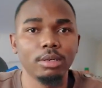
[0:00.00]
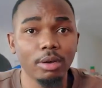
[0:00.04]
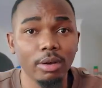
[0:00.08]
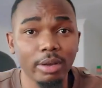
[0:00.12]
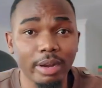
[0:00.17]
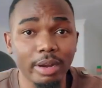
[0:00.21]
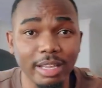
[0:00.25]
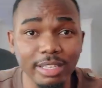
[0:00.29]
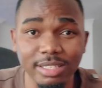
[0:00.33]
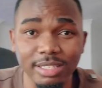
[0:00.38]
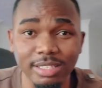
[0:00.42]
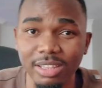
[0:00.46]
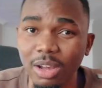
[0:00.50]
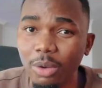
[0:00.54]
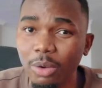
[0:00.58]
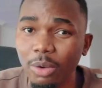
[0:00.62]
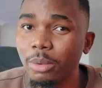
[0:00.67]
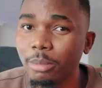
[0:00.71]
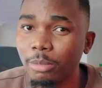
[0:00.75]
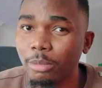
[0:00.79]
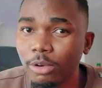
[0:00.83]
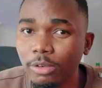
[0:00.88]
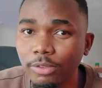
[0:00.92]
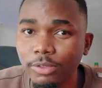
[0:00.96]
All right, now
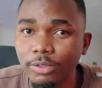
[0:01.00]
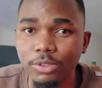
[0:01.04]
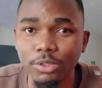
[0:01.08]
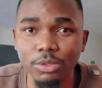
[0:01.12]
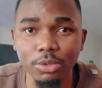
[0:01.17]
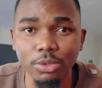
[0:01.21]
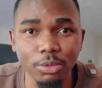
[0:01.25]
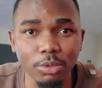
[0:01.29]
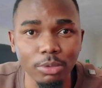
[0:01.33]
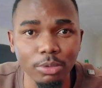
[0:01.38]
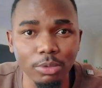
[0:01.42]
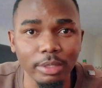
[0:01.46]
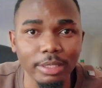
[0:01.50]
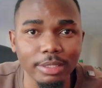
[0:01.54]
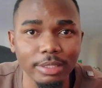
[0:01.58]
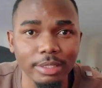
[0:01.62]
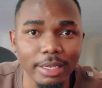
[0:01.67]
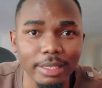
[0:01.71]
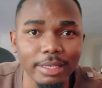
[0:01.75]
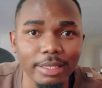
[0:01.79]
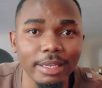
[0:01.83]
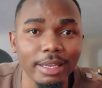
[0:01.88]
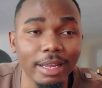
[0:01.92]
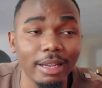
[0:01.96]
we move to the
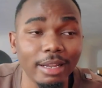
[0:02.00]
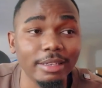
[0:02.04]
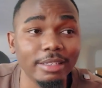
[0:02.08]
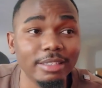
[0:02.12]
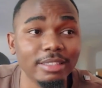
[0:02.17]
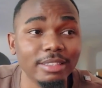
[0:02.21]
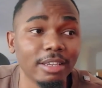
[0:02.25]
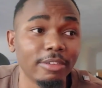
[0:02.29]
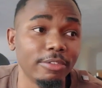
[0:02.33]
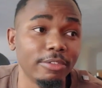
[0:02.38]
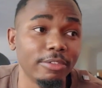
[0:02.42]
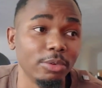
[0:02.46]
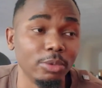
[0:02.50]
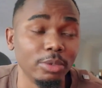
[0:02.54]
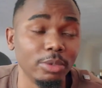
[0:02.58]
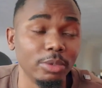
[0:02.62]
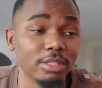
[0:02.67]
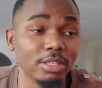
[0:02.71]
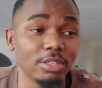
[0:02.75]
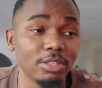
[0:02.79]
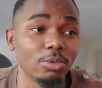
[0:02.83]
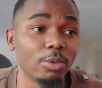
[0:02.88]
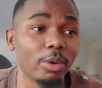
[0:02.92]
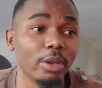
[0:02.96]
technical interview.
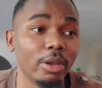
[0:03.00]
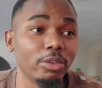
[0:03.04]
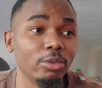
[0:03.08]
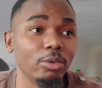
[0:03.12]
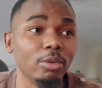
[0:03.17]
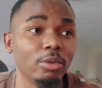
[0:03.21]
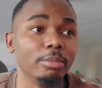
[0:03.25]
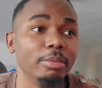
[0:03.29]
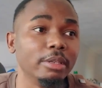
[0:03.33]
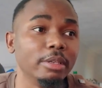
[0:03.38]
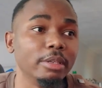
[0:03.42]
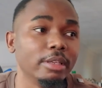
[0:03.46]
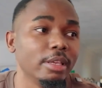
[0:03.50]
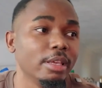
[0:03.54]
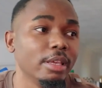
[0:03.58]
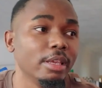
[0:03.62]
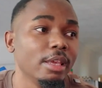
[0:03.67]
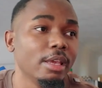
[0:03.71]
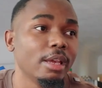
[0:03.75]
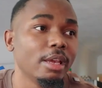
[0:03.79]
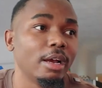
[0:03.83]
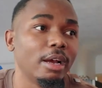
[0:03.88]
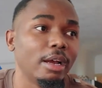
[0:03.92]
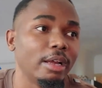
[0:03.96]
This is where you'll be
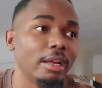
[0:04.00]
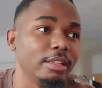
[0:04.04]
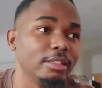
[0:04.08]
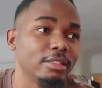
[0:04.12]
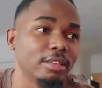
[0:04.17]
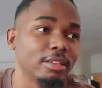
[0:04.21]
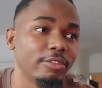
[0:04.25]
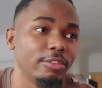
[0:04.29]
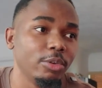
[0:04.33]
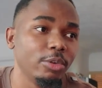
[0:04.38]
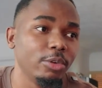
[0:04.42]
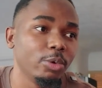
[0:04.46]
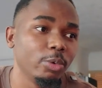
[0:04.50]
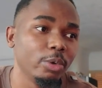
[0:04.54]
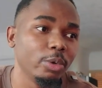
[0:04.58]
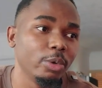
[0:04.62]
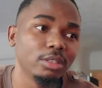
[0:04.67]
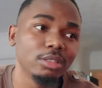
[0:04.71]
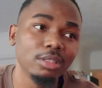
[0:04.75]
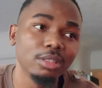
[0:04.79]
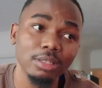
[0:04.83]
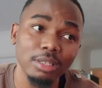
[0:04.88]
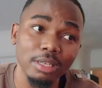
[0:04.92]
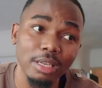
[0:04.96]
interviewing
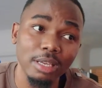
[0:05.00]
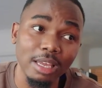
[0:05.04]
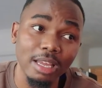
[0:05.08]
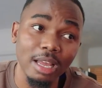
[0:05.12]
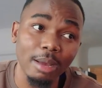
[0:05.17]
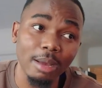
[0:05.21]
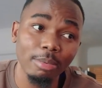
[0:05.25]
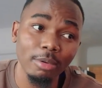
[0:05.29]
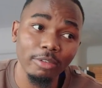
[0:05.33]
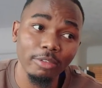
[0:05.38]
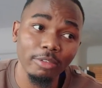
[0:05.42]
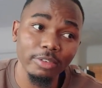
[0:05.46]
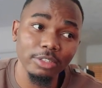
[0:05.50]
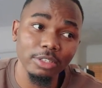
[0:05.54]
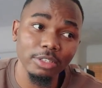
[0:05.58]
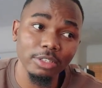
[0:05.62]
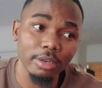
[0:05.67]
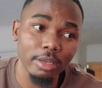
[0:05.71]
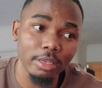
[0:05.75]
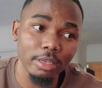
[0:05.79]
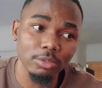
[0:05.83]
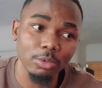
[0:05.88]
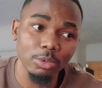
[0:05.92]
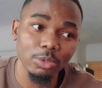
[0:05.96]
with a couple of
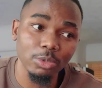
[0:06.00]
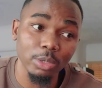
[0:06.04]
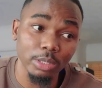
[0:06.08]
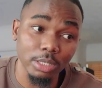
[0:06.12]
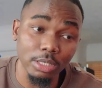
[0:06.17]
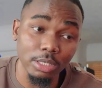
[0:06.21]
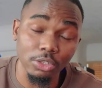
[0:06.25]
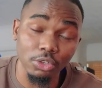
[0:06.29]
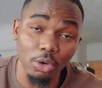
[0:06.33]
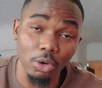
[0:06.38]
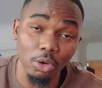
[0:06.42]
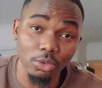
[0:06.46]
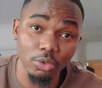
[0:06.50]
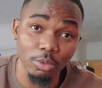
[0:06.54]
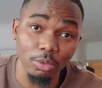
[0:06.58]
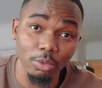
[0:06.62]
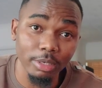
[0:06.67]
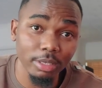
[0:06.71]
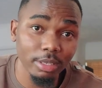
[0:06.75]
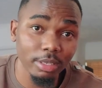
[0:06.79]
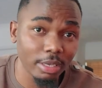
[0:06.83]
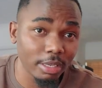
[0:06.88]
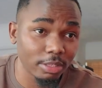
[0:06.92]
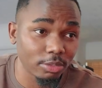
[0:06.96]
engineers, which was a shock to
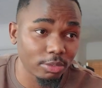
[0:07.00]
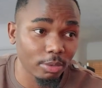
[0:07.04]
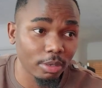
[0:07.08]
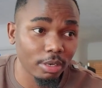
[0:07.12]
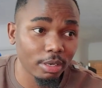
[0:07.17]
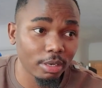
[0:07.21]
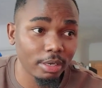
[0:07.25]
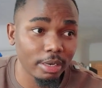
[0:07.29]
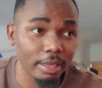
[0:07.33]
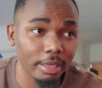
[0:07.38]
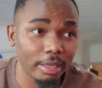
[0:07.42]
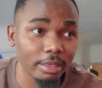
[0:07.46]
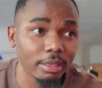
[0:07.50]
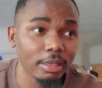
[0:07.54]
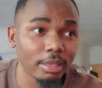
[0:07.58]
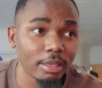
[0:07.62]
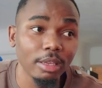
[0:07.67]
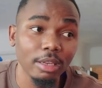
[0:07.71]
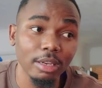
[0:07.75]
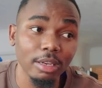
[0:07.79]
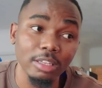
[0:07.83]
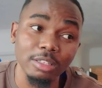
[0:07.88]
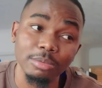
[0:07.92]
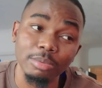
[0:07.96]
me as well. Like,
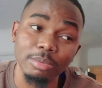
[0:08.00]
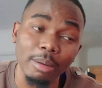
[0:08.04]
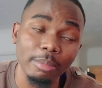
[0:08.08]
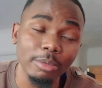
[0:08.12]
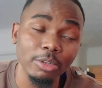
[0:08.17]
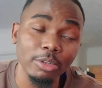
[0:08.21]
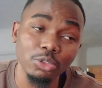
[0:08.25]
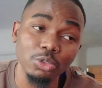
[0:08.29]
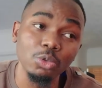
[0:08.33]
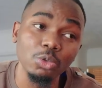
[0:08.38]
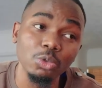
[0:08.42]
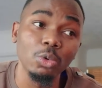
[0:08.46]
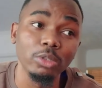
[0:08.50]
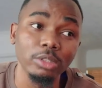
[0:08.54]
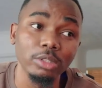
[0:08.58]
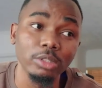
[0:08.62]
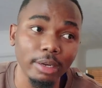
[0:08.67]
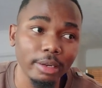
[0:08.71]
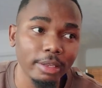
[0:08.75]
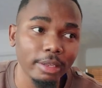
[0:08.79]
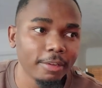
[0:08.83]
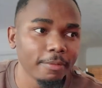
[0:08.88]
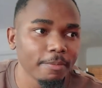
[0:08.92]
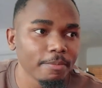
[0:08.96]
there's probably two or
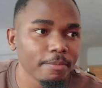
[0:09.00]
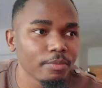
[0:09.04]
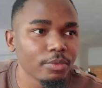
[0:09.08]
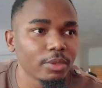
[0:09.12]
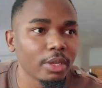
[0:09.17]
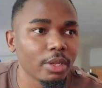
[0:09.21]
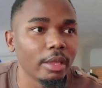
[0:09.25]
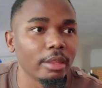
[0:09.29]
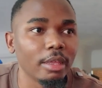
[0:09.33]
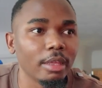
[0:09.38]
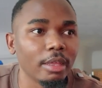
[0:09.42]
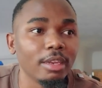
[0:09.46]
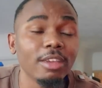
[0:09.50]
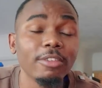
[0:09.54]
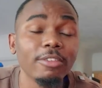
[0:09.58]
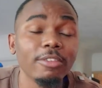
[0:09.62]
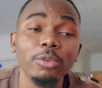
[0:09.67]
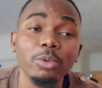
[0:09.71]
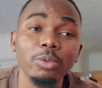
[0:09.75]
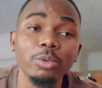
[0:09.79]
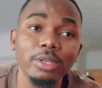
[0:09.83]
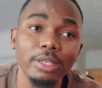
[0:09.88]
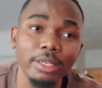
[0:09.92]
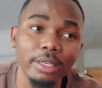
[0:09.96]
three. And then
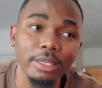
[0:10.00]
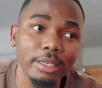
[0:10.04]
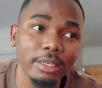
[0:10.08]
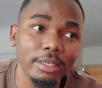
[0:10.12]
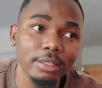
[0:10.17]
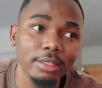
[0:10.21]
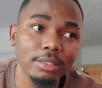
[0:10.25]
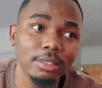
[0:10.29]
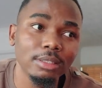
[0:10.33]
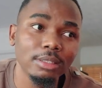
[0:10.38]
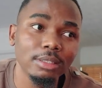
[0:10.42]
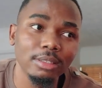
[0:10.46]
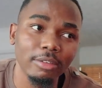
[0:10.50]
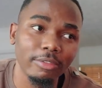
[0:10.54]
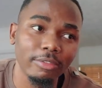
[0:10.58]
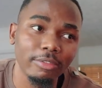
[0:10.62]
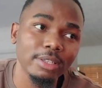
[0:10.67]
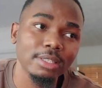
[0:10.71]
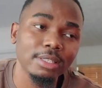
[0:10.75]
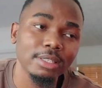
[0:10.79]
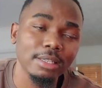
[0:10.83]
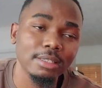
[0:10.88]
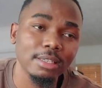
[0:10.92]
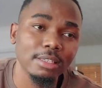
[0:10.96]
if you did the
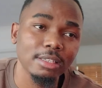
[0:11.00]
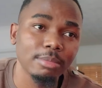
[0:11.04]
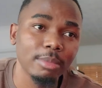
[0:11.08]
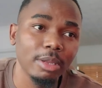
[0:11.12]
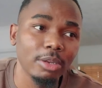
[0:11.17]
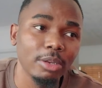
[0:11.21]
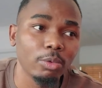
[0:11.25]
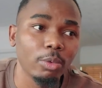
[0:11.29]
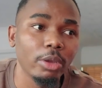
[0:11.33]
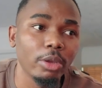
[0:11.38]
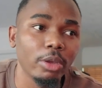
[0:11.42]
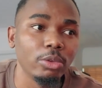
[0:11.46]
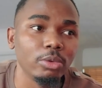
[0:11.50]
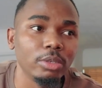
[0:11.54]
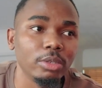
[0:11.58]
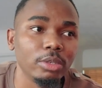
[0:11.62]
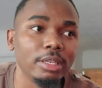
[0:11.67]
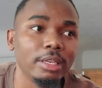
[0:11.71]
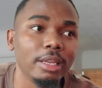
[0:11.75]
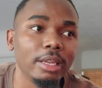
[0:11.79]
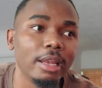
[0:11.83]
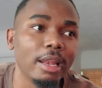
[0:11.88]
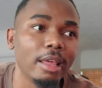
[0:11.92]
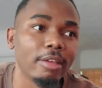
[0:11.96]
first assessment where you
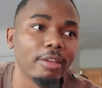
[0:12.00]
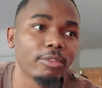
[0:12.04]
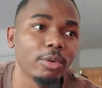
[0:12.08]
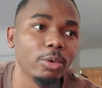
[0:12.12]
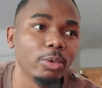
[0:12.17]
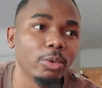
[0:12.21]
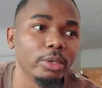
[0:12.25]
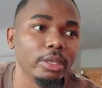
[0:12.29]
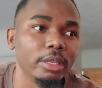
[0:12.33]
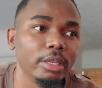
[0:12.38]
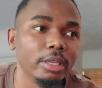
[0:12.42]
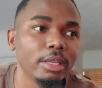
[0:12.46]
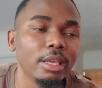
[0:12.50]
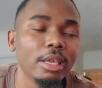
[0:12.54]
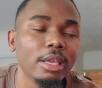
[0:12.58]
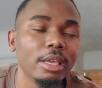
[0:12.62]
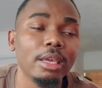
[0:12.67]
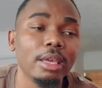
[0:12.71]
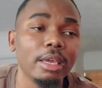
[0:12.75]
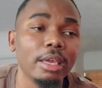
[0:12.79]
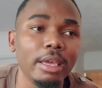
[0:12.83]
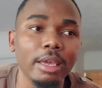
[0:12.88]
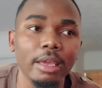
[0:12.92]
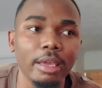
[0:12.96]
did the live coding,
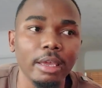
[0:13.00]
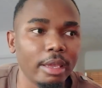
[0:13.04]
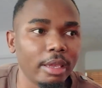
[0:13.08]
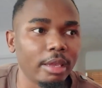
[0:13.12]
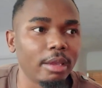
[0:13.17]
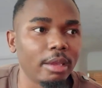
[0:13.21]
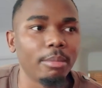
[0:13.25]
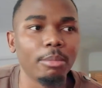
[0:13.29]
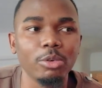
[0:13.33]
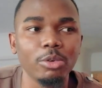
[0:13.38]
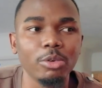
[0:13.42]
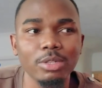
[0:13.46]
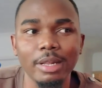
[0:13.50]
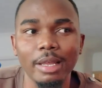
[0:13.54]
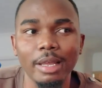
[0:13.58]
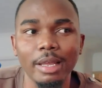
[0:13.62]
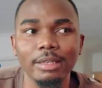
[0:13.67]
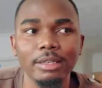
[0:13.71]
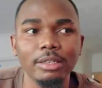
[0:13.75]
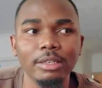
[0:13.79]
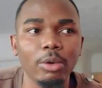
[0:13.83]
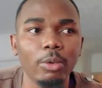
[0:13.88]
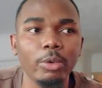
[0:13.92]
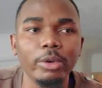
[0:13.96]
most
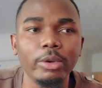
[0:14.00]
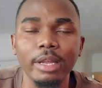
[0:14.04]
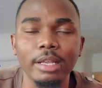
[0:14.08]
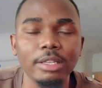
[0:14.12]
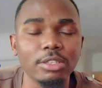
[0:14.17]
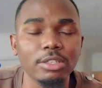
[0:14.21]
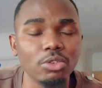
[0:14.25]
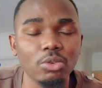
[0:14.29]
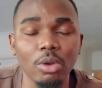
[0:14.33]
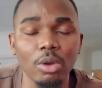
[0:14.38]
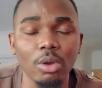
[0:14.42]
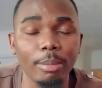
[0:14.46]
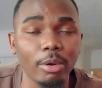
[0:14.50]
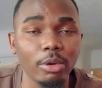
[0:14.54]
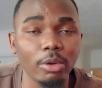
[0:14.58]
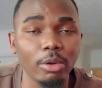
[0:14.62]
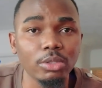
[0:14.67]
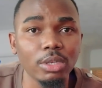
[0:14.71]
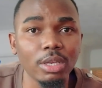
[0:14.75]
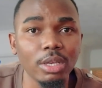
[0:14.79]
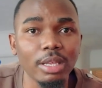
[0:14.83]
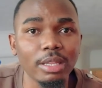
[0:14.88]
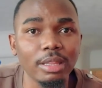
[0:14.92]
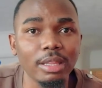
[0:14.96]
likely they won't ask you
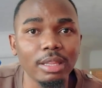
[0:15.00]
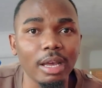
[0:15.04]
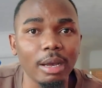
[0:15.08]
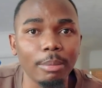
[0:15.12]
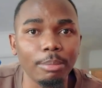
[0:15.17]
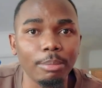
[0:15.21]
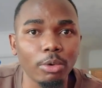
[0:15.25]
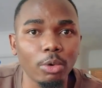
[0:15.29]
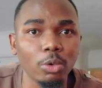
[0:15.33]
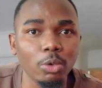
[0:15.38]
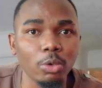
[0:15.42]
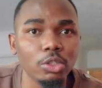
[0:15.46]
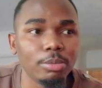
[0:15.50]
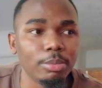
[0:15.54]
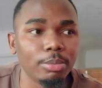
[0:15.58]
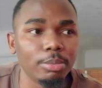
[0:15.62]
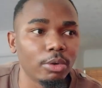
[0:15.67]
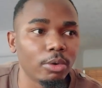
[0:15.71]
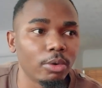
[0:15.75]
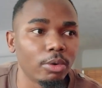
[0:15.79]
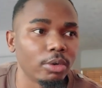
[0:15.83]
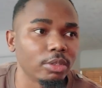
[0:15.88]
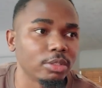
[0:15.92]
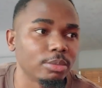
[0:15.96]
about the approach,
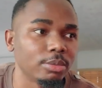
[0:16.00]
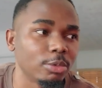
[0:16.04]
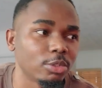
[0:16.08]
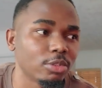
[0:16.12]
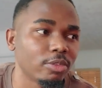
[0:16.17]
because